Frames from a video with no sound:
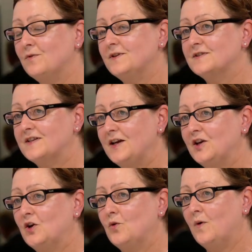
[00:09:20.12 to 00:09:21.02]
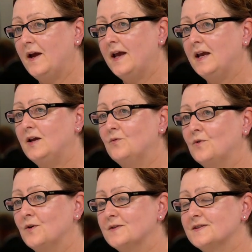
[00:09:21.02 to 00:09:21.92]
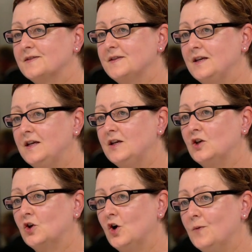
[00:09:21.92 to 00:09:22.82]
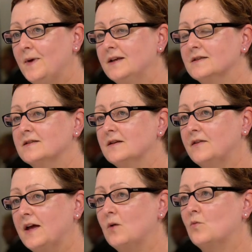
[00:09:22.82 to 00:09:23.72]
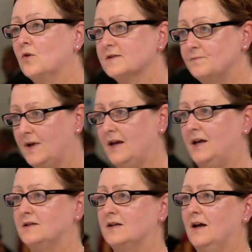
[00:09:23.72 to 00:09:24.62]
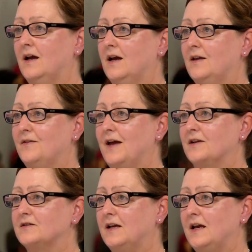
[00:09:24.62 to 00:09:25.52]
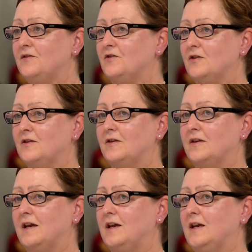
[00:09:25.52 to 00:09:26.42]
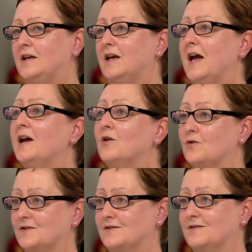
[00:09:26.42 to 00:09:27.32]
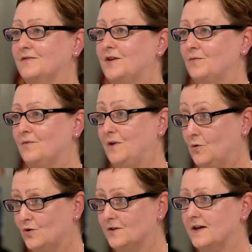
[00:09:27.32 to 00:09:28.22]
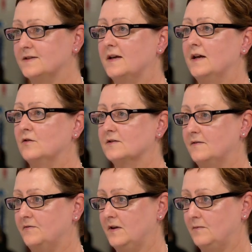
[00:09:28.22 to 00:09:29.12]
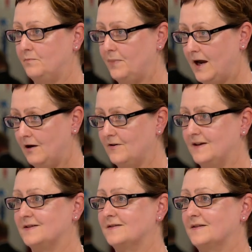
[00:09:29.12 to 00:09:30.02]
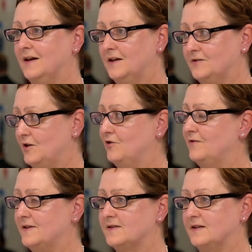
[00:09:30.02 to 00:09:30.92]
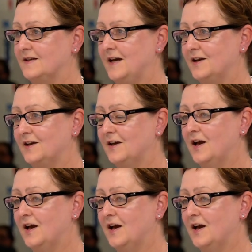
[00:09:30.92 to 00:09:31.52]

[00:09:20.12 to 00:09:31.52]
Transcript: would take away was the comment that was made that in the chaos, the organized chaos of the Paris terrorist attack,